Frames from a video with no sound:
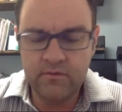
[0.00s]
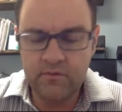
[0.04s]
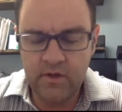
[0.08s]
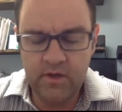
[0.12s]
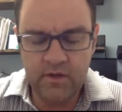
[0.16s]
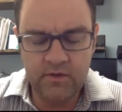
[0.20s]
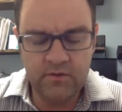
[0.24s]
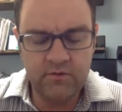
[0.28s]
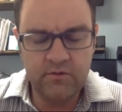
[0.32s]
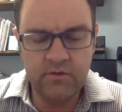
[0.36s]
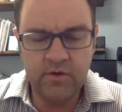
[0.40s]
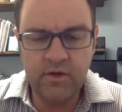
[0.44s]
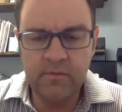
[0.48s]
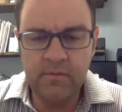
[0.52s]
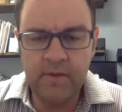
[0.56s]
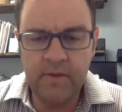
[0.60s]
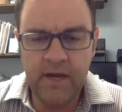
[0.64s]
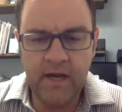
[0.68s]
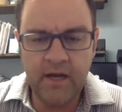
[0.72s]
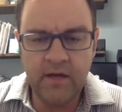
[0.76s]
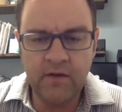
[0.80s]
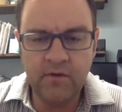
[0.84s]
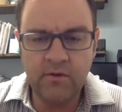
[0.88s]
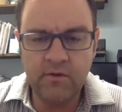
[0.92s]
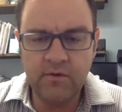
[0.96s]
extreme
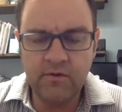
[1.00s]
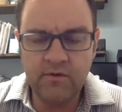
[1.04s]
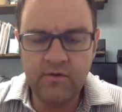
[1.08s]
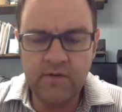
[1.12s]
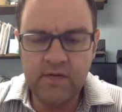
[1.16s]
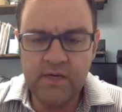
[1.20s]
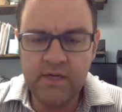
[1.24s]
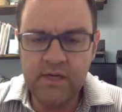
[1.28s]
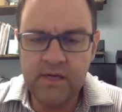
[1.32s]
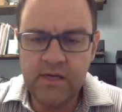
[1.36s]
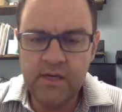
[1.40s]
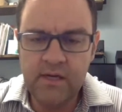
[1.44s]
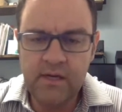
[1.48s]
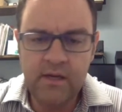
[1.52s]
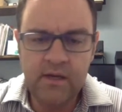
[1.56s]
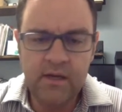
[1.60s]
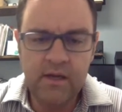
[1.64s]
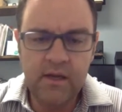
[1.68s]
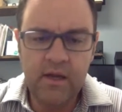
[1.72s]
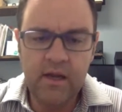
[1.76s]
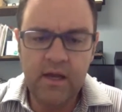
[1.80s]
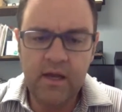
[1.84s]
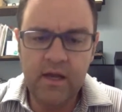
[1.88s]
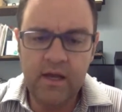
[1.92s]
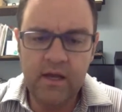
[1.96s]
accuracy.
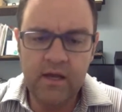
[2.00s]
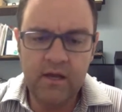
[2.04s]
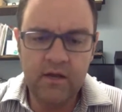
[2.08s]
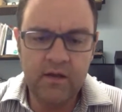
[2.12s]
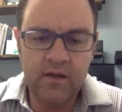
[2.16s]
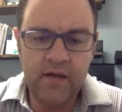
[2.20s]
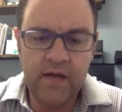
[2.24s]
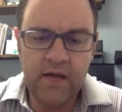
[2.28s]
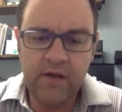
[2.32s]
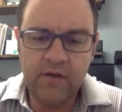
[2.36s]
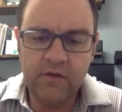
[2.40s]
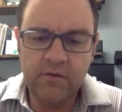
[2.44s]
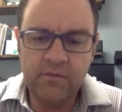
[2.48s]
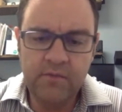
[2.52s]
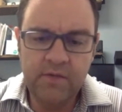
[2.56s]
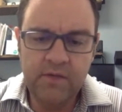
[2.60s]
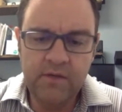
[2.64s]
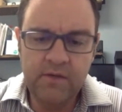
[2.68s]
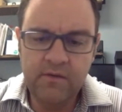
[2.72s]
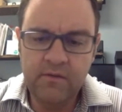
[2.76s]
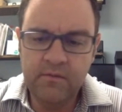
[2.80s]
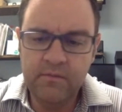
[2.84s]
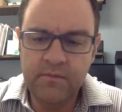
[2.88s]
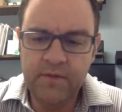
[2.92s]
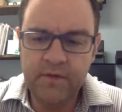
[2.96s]
It allows
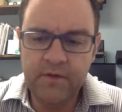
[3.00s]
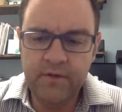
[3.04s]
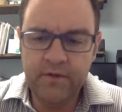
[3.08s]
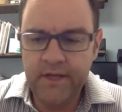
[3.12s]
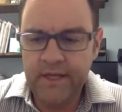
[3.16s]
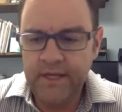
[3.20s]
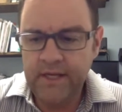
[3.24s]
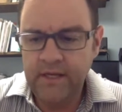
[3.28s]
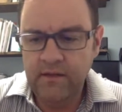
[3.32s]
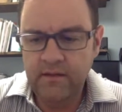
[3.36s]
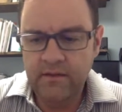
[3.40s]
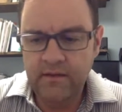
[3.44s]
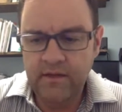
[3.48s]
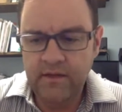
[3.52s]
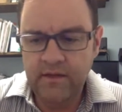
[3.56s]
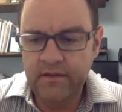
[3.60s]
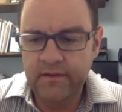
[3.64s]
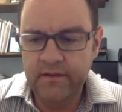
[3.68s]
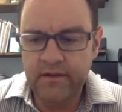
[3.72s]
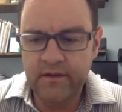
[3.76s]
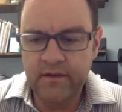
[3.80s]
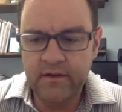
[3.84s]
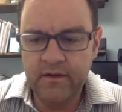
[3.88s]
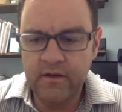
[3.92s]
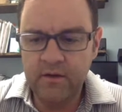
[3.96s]
me to mill
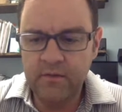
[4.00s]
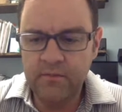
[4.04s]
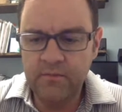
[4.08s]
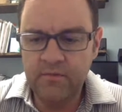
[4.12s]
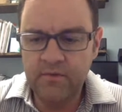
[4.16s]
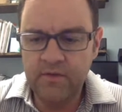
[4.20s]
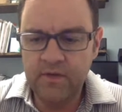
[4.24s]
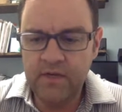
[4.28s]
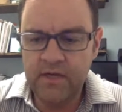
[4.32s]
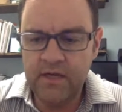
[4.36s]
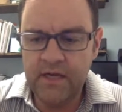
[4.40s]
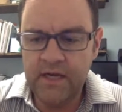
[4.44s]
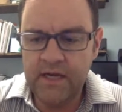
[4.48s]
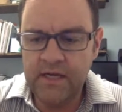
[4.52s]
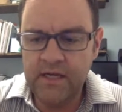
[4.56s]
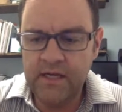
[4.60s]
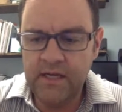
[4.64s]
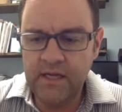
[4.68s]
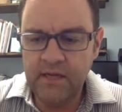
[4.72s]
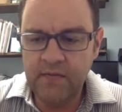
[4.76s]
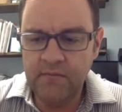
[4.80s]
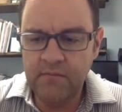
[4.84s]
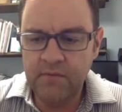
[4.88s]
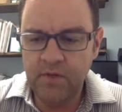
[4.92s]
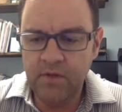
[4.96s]
anything that comes in a
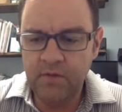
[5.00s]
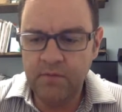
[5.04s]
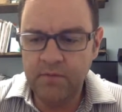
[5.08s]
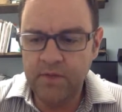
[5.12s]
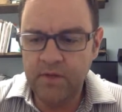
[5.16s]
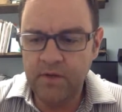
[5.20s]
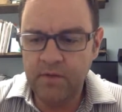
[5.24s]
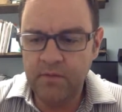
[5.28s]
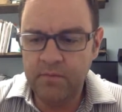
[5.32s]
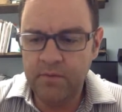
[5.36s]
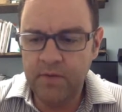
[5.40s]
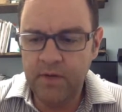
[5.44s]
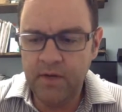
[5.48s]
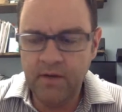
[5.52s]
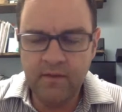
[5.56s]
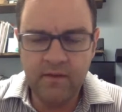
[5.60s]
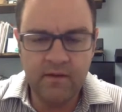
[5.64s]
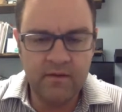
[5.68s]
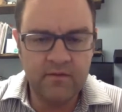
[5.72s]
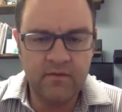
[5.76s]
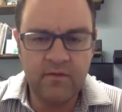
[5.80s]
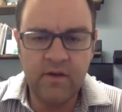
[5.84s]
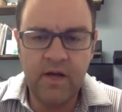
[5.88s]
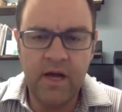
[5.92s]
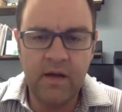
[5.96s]
98 millimeter puck
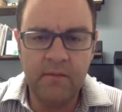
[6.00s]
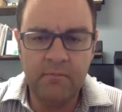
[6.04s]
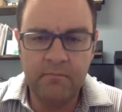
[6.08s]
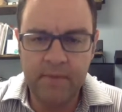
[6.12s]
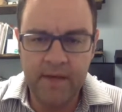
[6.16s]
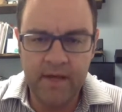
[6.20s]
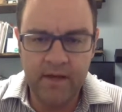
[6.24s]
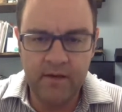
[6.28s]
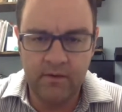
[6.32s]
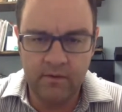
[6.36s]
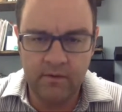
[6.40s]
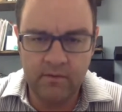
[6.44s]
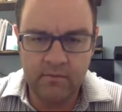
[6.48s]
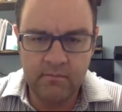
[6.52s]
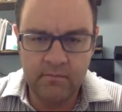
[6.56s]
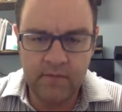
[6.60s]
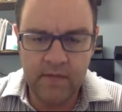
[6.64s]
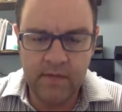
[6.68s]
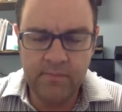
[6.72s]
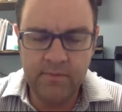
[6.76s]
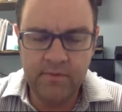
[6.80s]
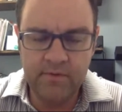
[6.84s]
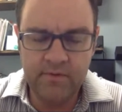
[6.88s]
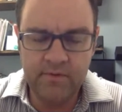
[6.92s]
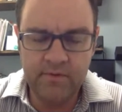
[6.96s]
that's not metal.
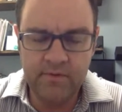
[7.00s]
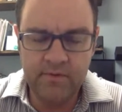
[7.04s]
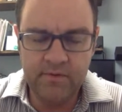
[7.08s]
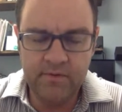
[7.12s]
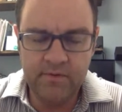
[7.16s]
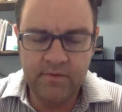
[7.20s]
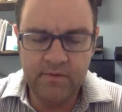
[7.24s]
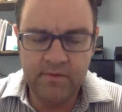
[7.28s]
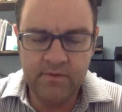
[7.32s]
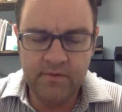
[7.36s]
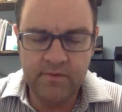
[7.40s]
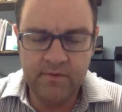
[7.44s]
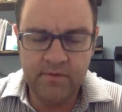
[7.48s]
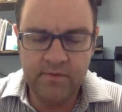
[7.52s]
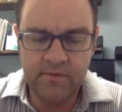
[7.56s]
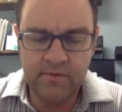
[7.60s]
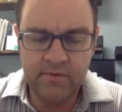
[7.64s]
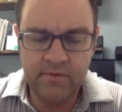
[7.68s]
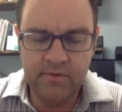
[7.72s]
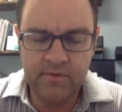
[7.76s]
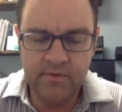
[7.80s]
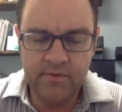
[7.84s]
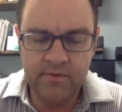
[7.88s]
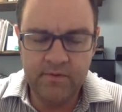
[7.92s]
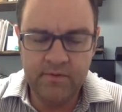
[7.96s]
My particular machine
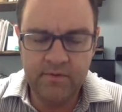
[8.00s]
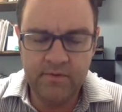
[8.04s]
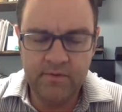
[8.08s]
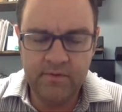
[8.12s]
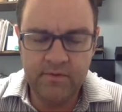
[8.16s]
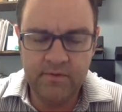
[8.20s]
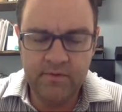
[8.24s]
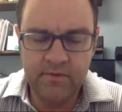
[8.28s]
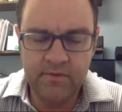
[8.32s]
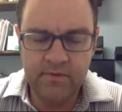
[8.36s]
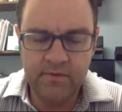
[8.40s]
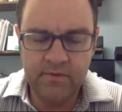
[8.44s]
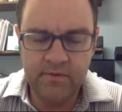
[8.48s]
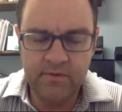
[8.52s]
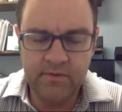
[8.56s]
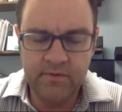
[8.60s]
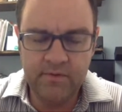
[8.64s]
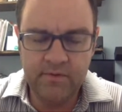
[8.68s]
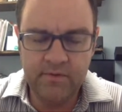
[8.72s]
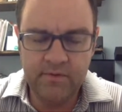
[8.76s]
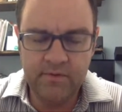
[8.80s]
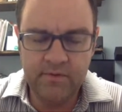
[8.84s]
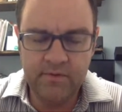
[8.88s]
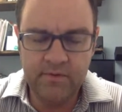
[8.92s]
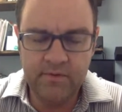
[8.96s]
doesn't mill metal, which
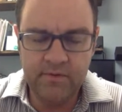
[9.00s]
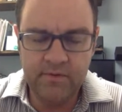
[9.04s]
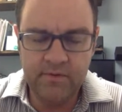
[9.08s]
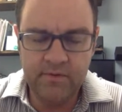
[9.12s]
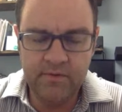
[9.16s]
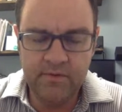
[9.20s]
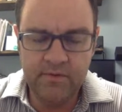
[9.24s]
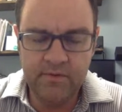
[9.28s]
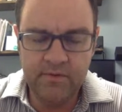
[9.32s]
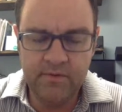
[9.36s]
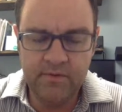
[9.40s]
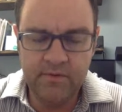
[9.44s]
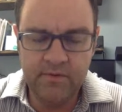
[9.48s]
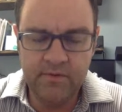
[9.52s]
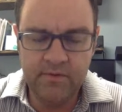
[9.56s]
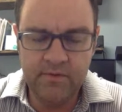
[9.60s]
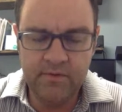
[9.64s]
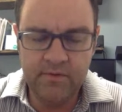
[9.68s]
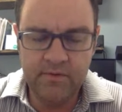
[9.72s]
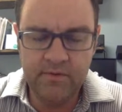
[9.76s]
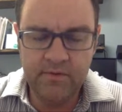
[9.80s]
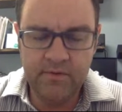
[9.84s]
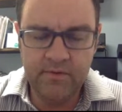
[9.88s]
is perfect for me